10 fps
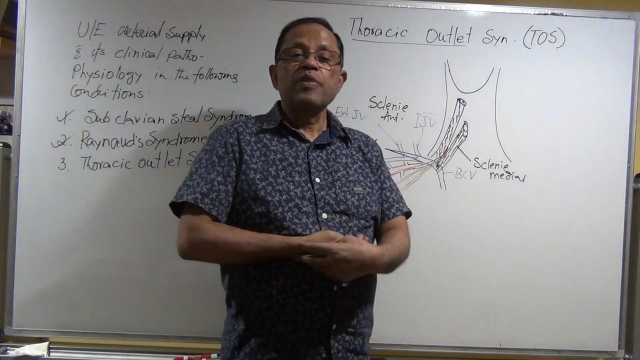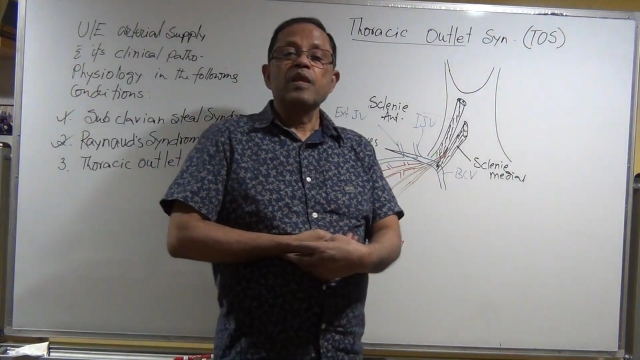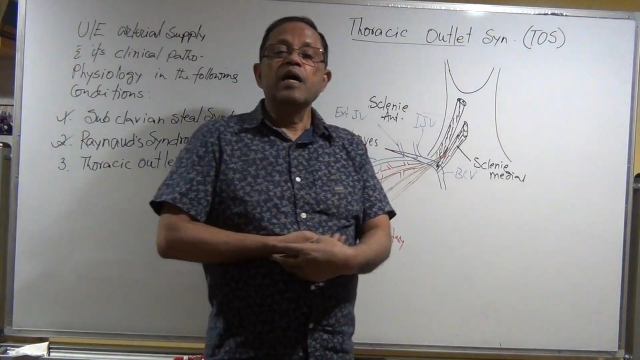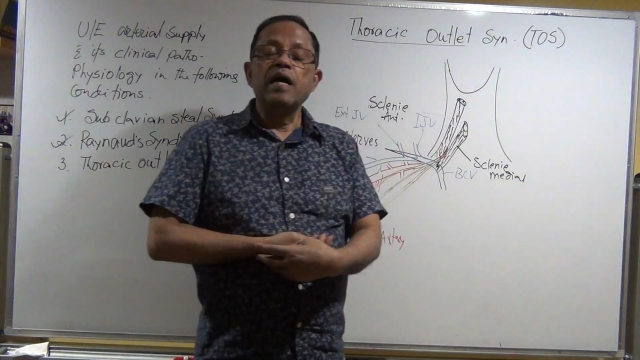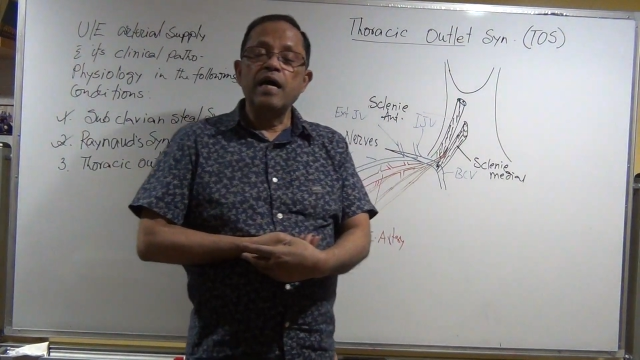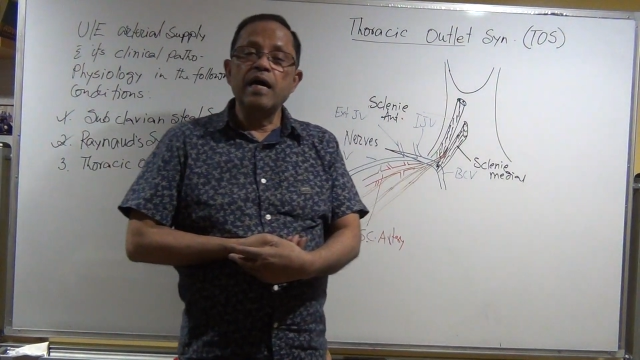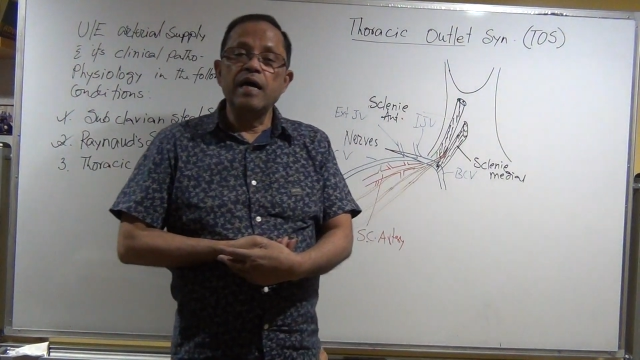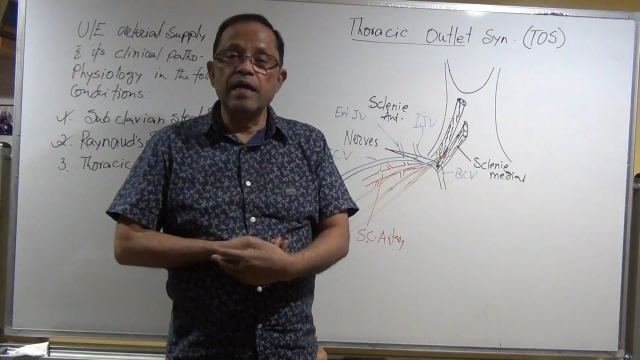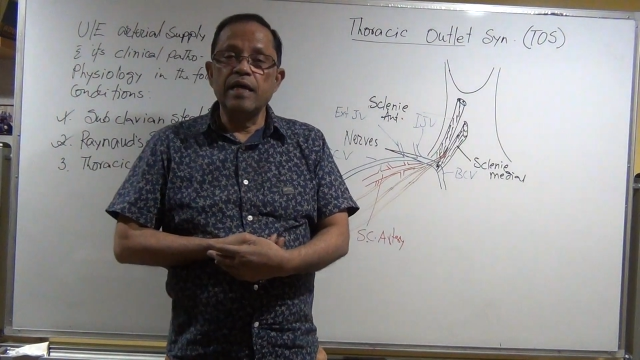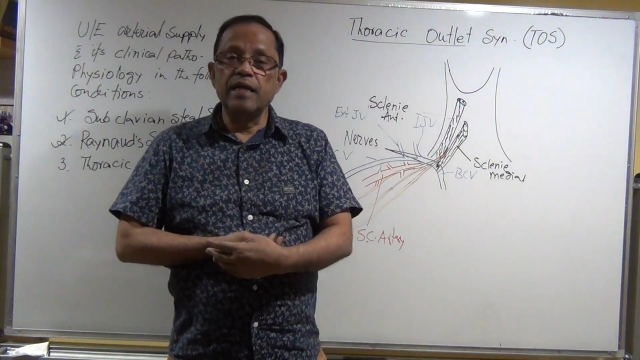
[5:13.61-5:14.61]

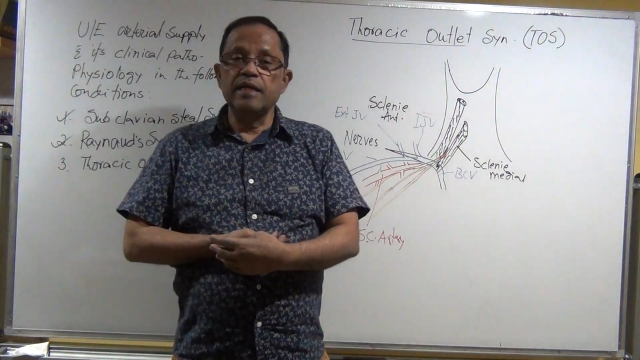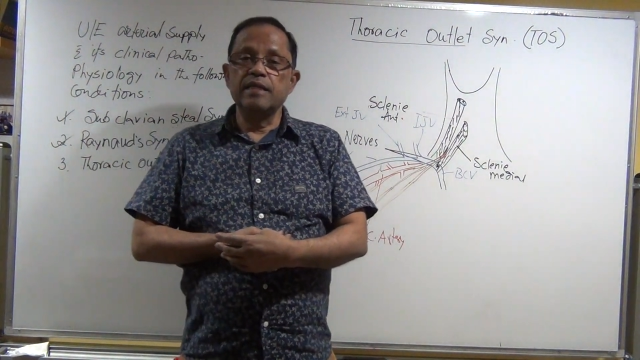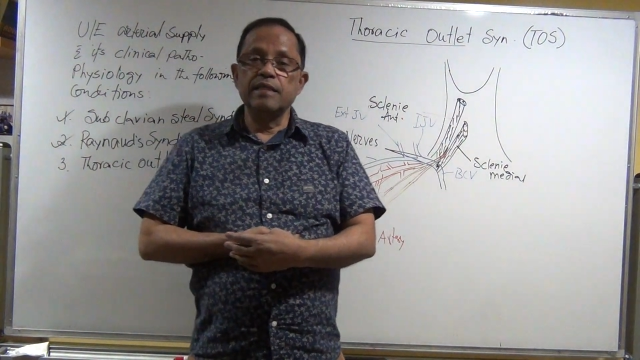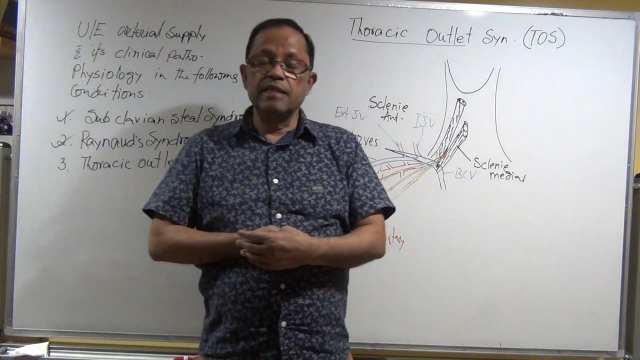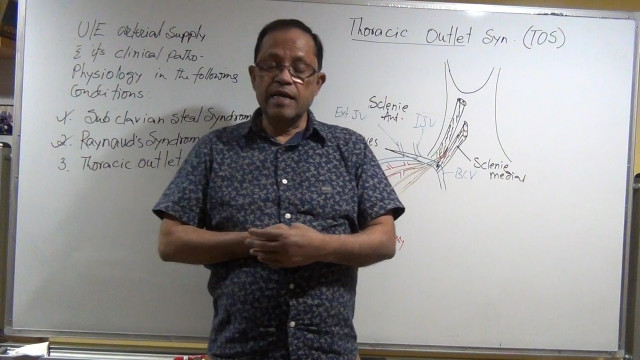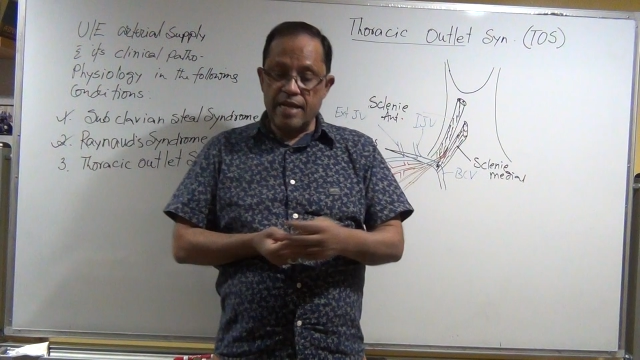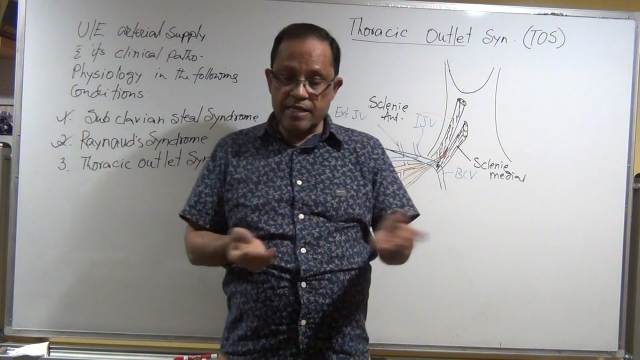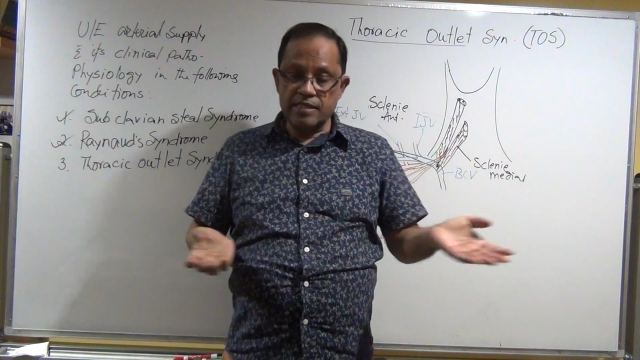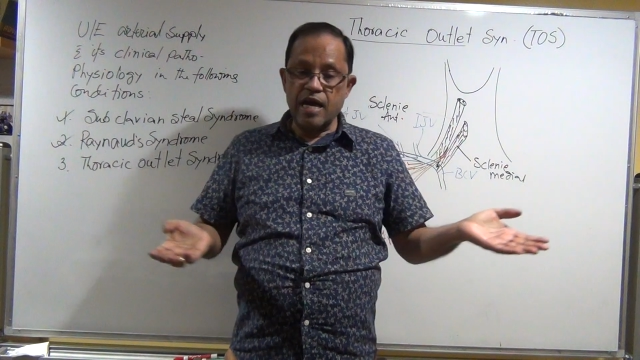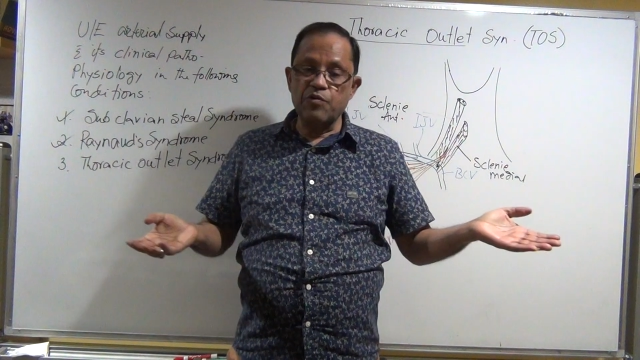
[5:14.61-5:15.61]
and the
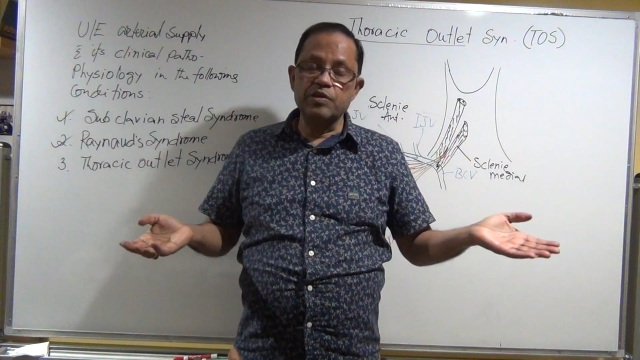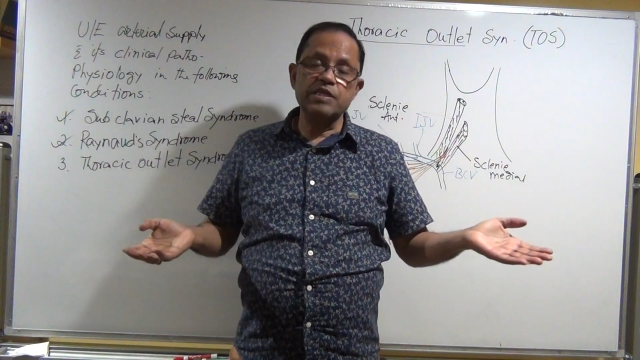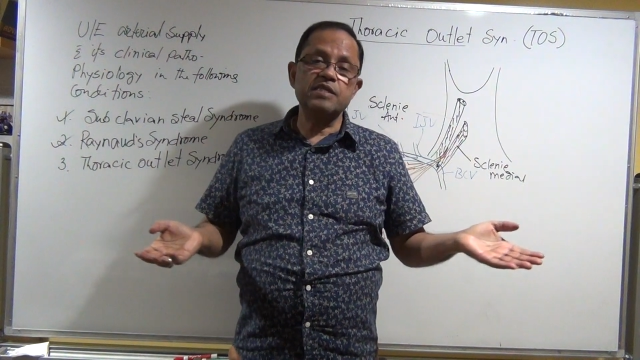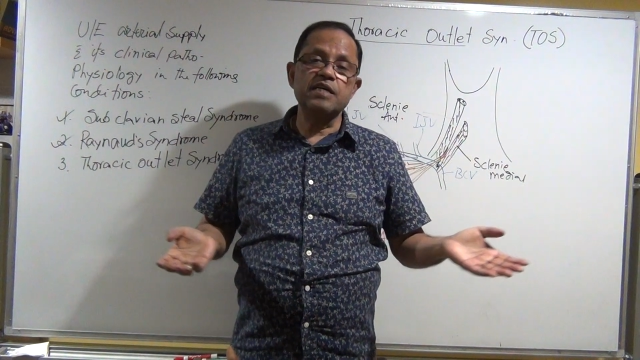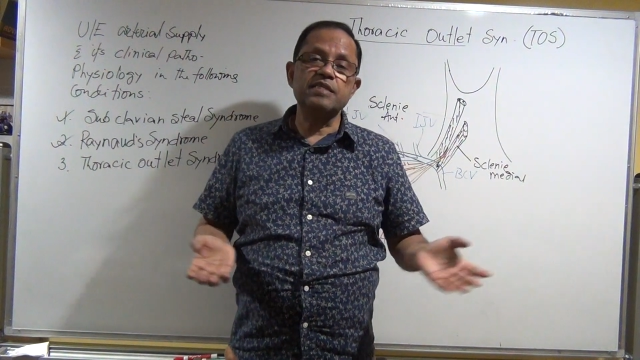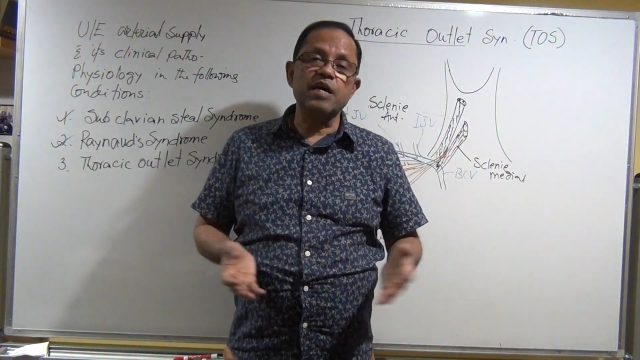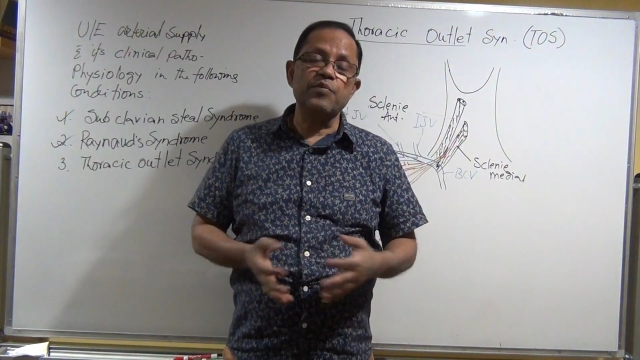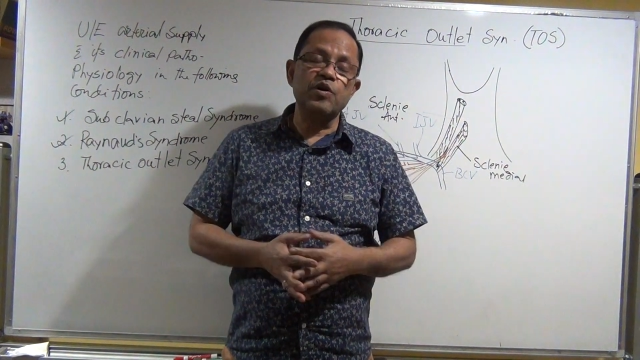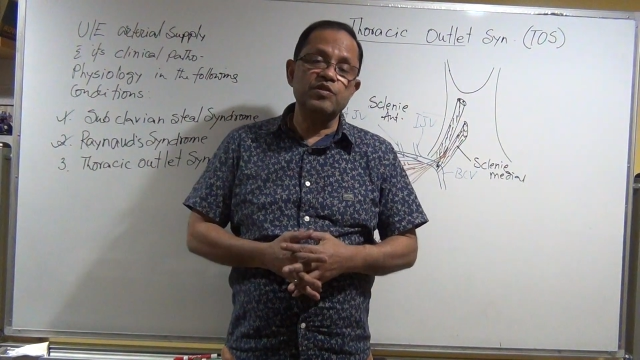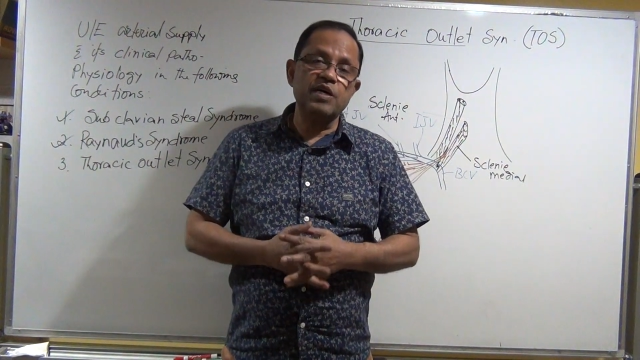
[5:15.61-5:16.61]
next I will discuss
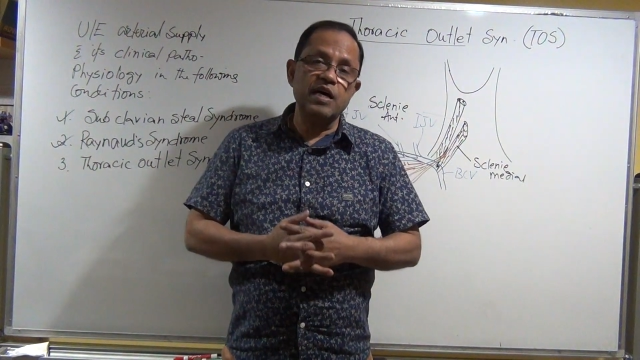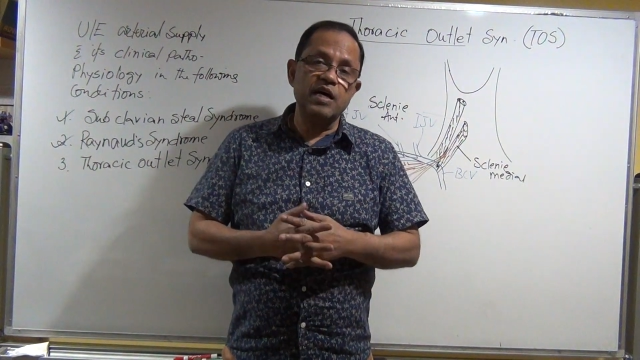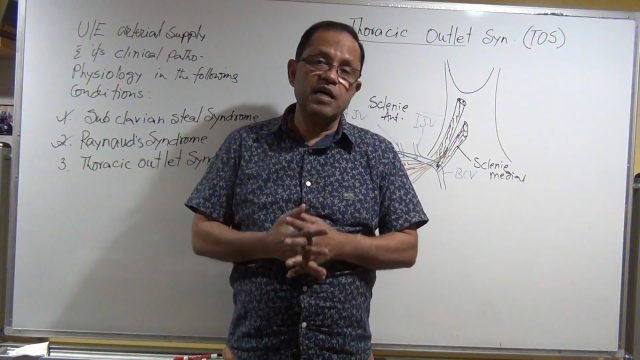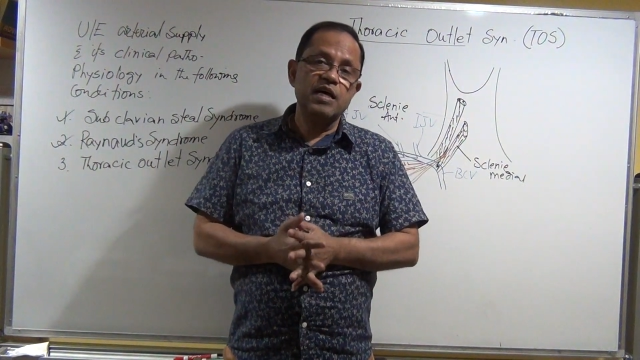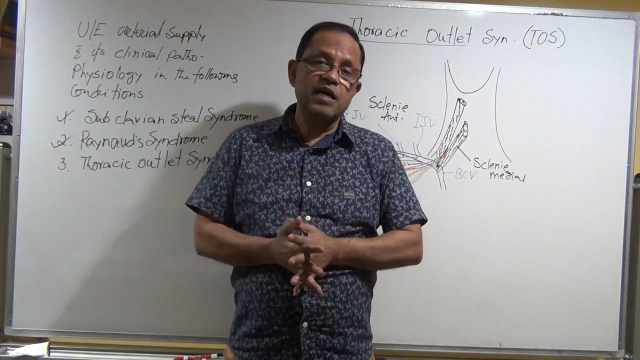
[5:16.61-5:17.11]
about the